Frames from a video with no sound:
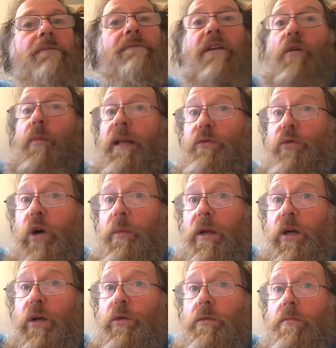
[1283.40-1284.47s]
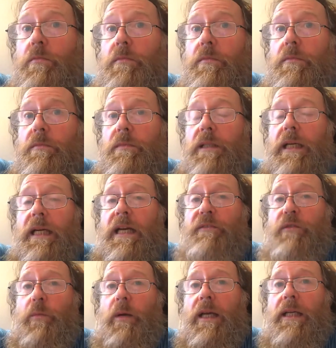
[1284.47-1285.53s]
never played Romeo and
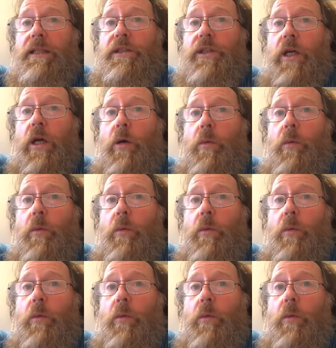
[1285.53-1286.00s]
never played